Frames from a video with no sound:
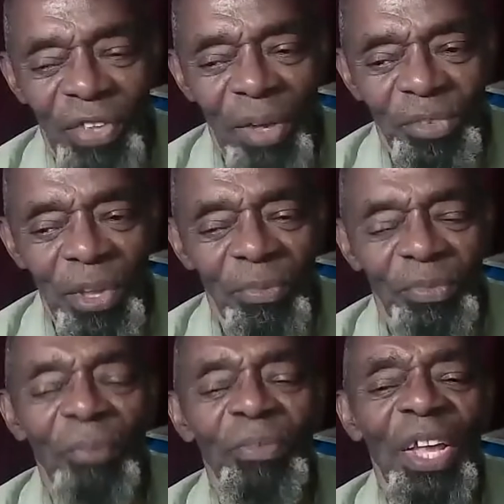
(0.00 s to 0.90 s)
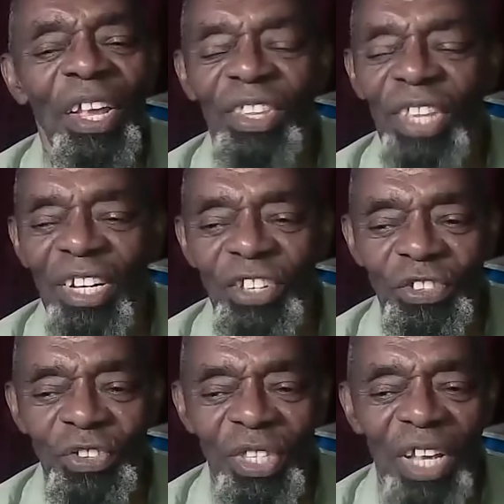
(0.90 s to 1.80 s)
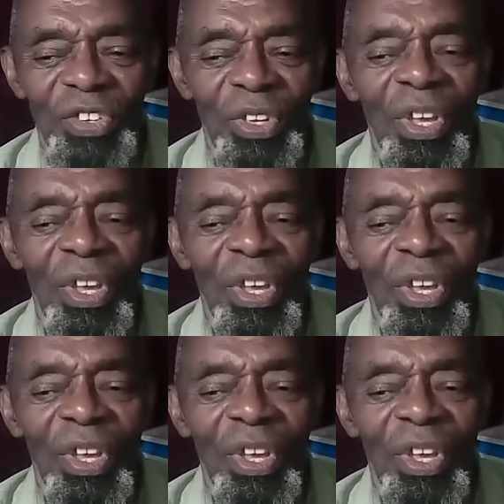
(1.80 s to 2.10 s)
of them, some of them, they listen to that